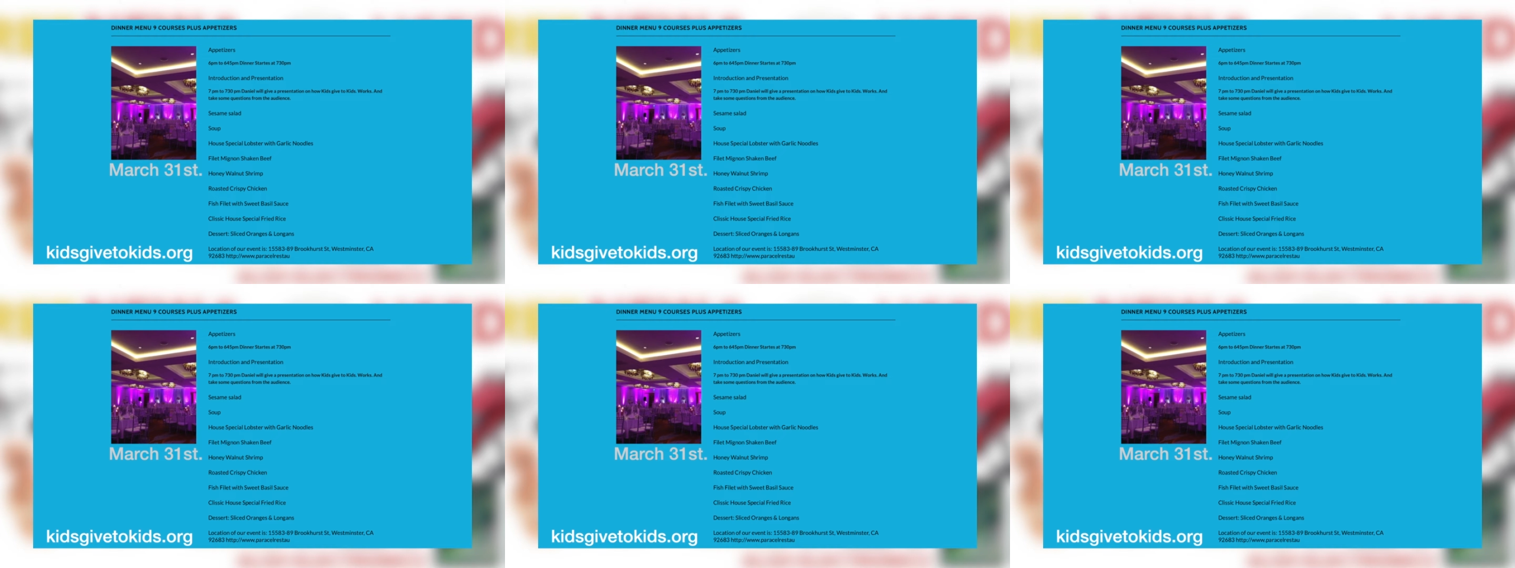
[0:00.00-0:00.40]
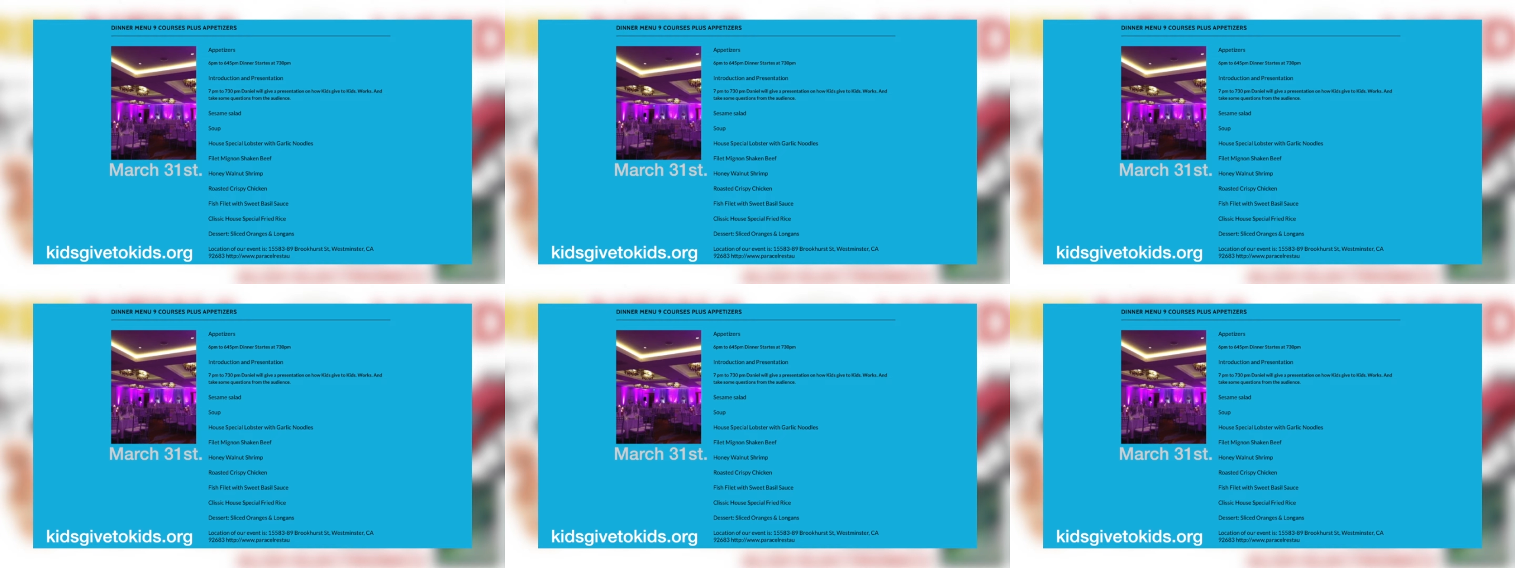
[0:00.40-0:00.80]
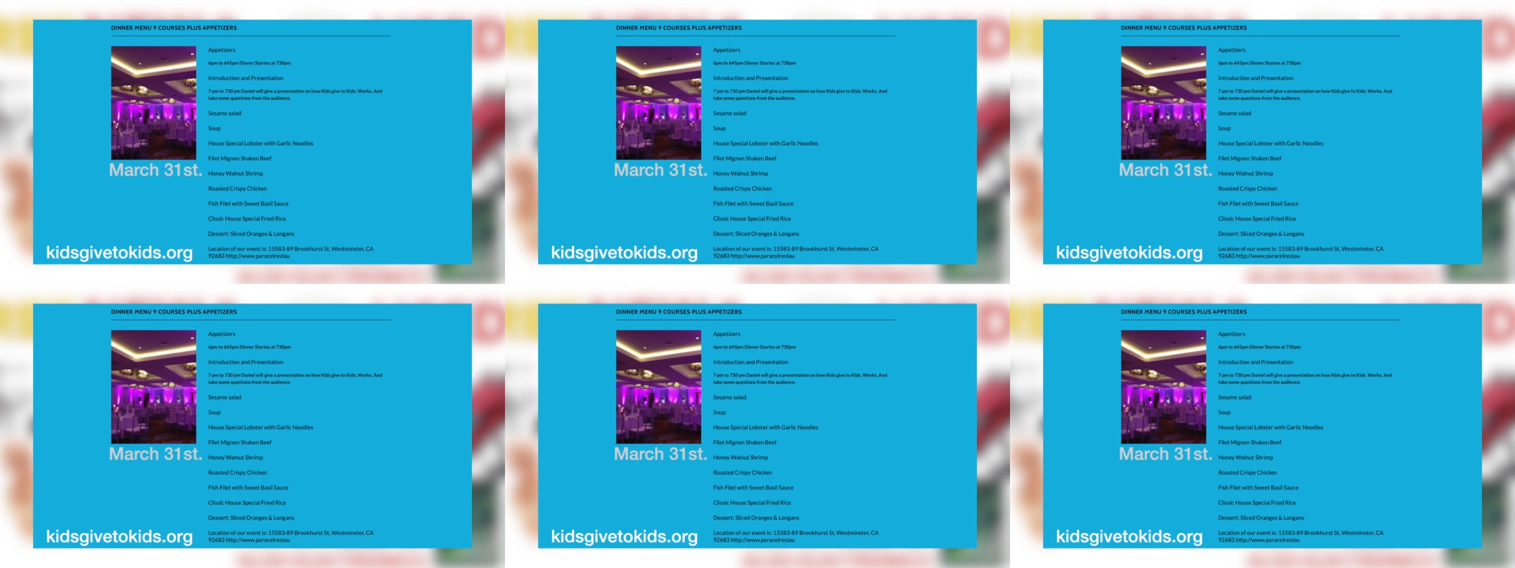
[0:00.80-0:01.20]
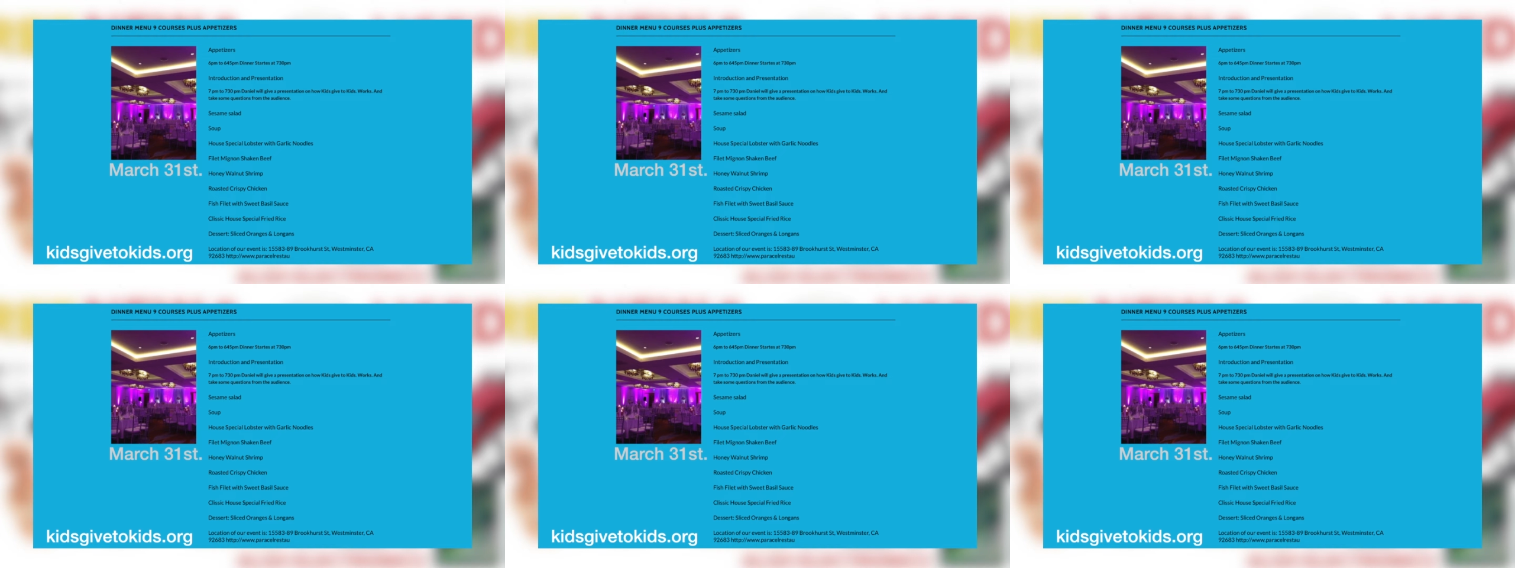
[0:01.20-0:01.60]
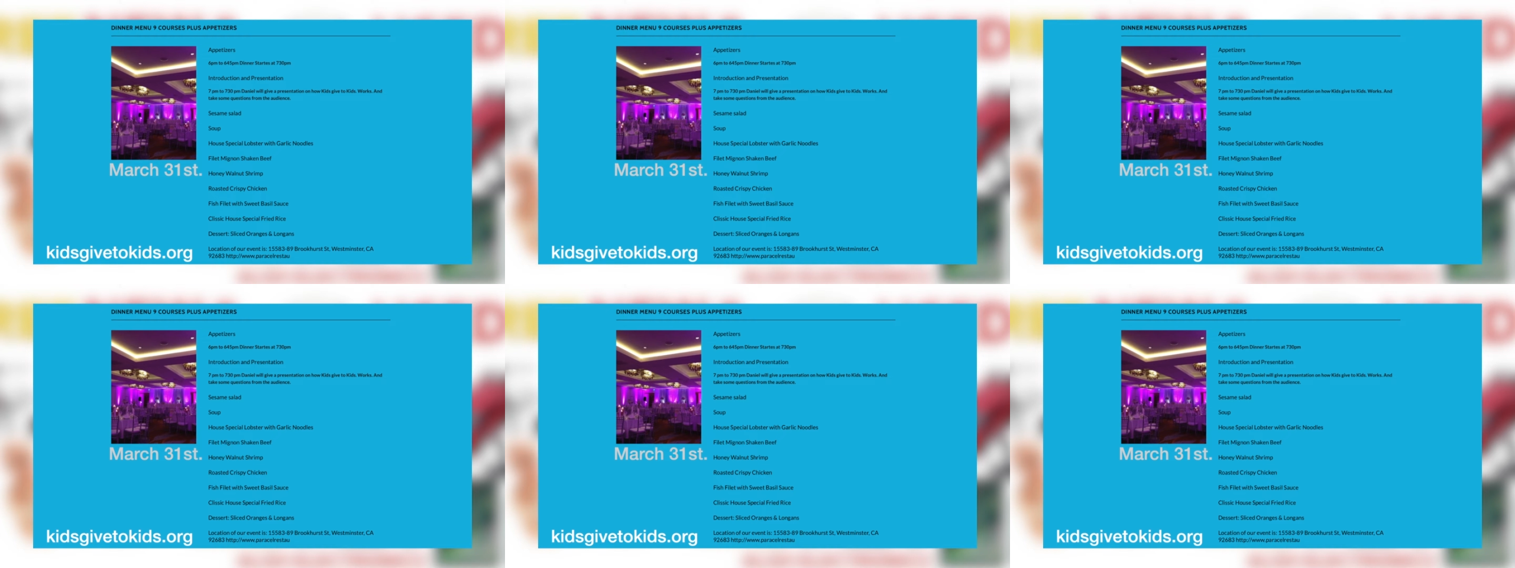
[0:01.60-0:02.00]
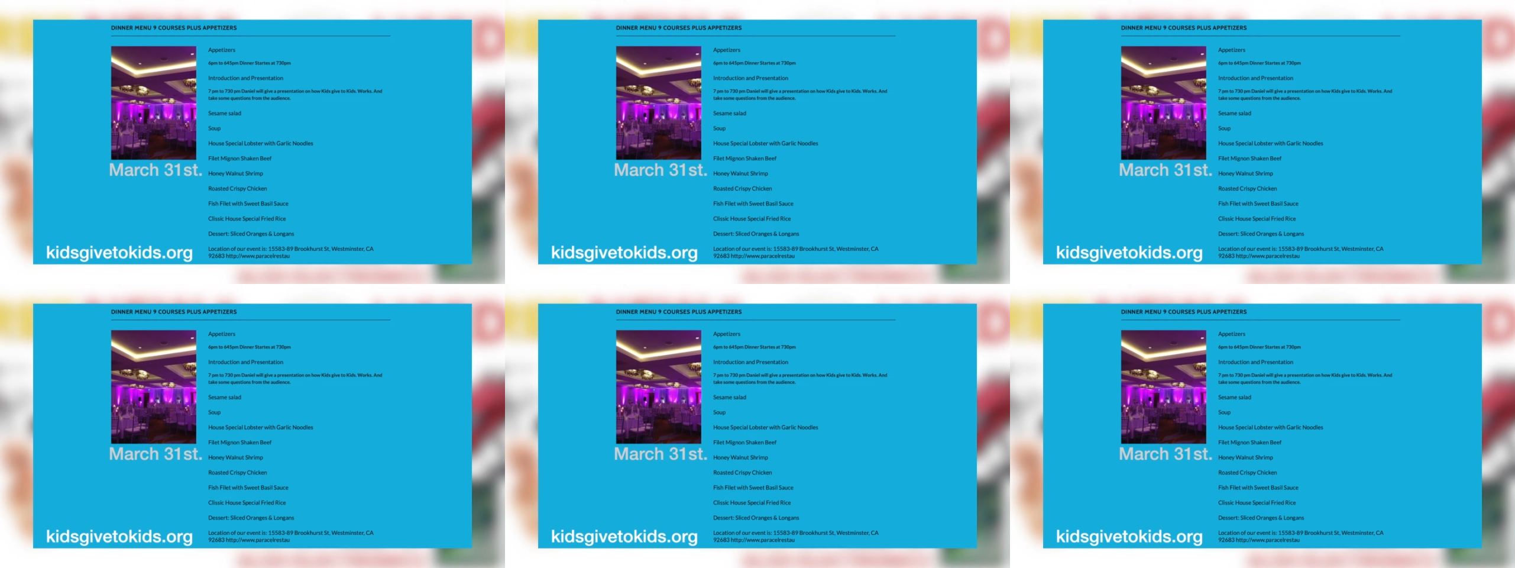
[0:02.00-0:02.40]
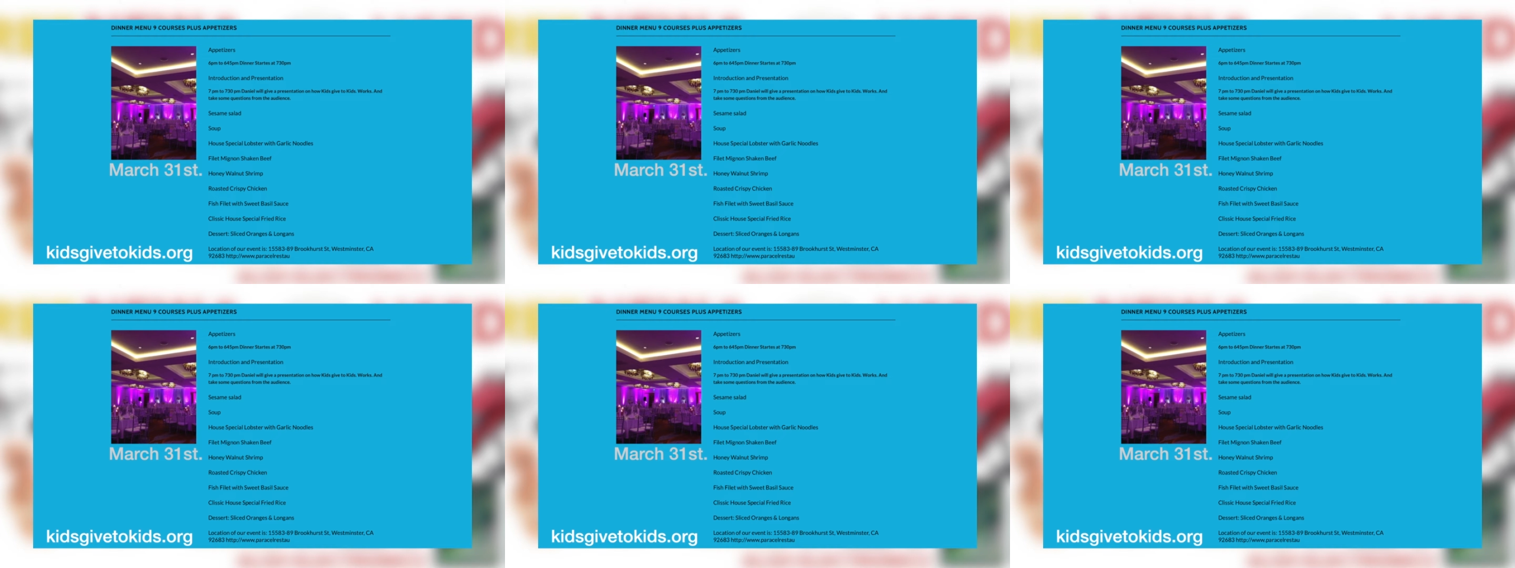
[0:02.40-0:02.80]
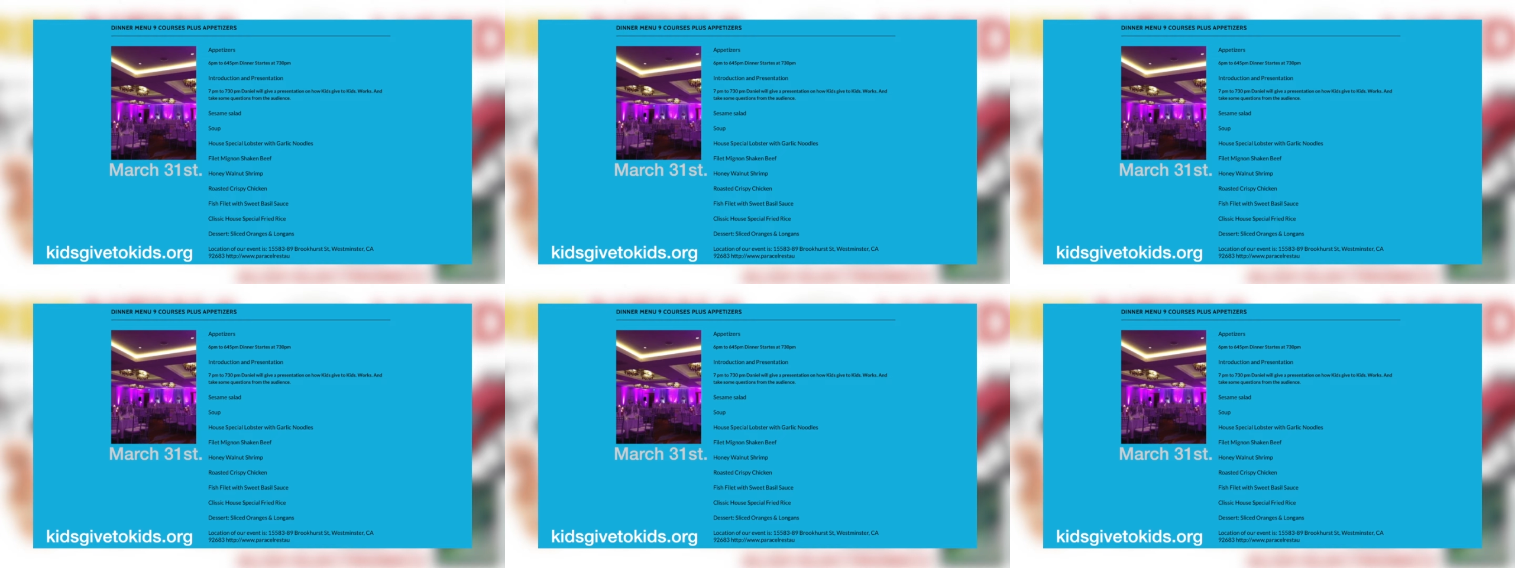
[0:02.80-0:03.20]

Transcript: Nobody's mouth can be seen.